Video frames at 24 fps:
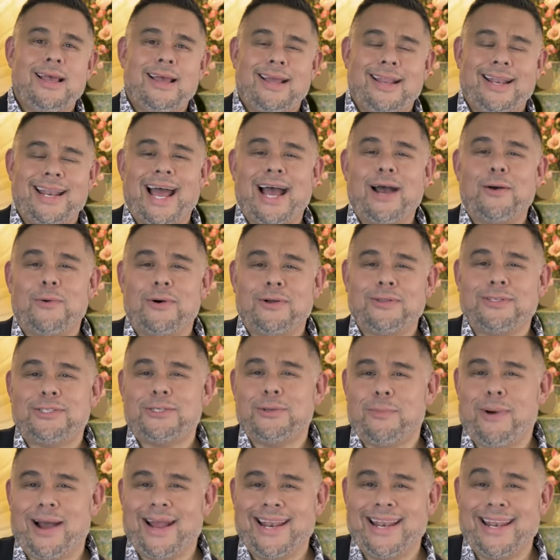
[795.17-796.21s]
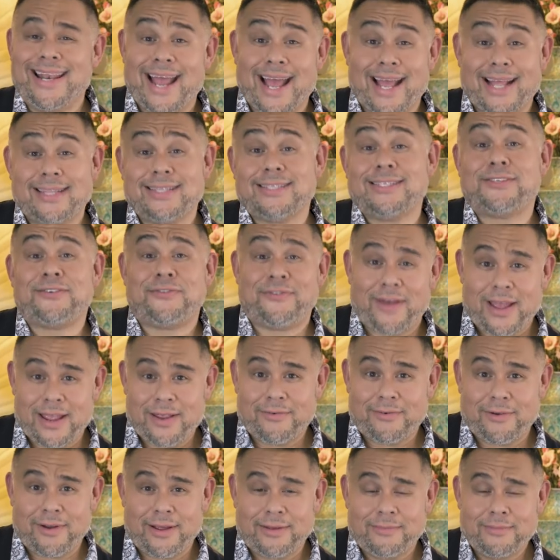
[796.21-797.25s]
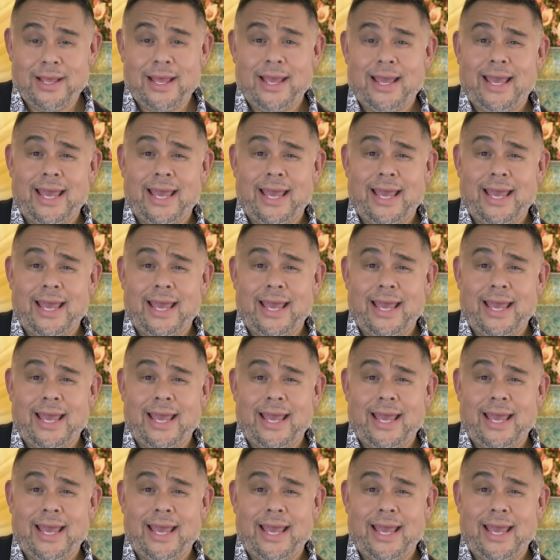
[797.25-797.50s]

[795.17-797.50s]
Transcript: Now on to my nan's favorite.